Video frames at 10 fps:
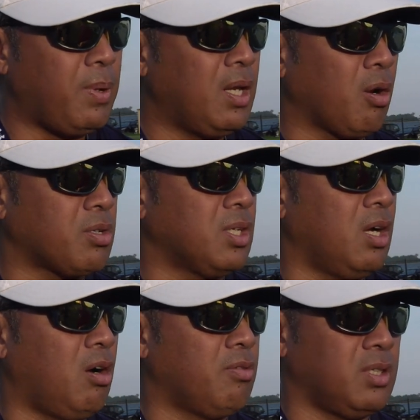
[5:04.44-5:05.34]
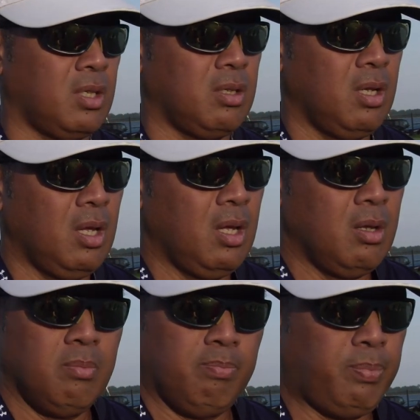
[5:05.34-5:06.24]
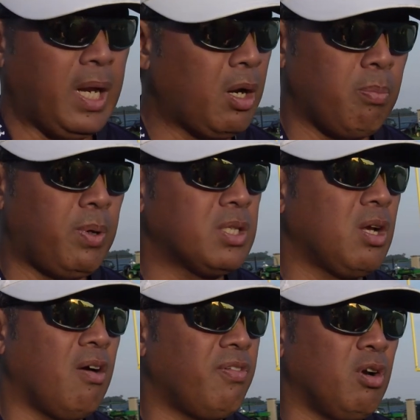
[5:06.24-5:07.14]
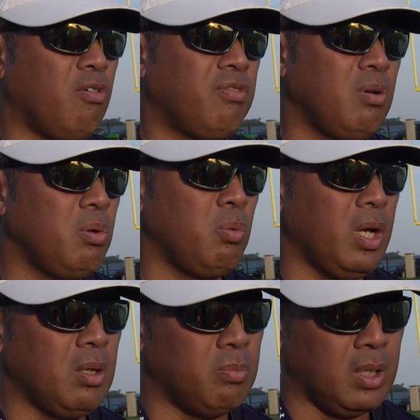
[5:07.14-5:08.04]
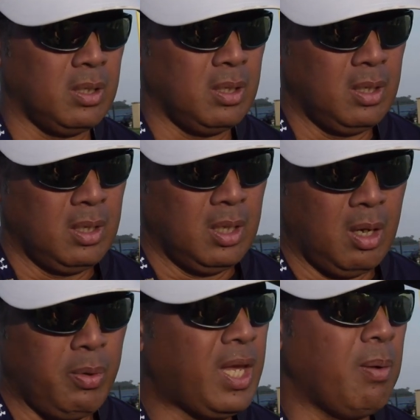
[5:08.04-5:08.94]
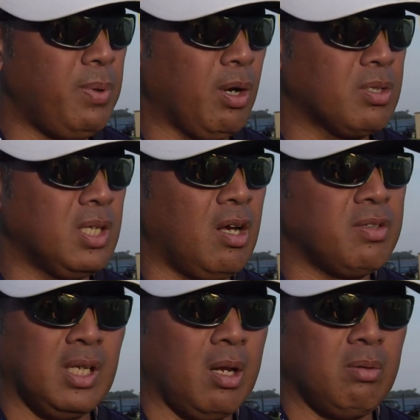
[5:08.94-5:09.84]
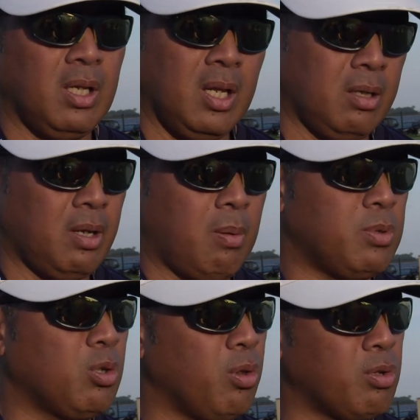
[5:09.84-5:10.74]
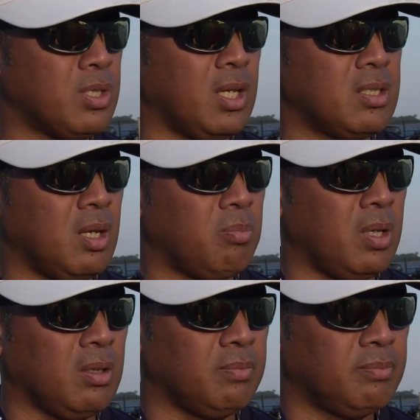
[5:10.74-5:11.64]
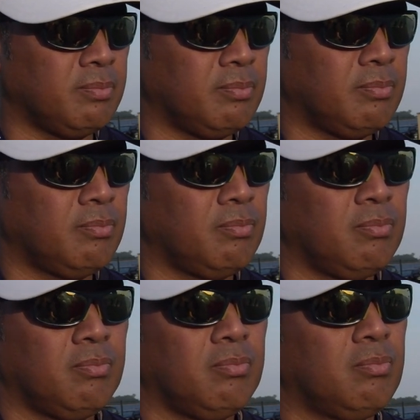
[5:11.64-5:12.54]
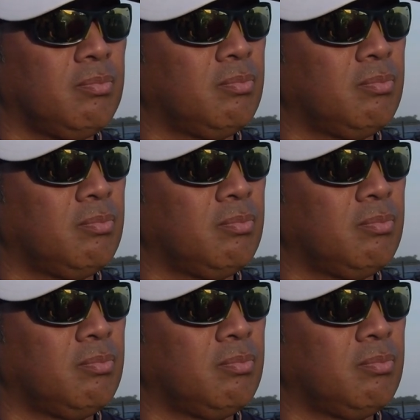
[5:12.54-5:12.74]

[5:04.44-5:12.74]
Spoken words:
beating ourselves and playing our butts off, and hopefully we win. But we can't beat ourselves, and I'm sure they're saying the same thing.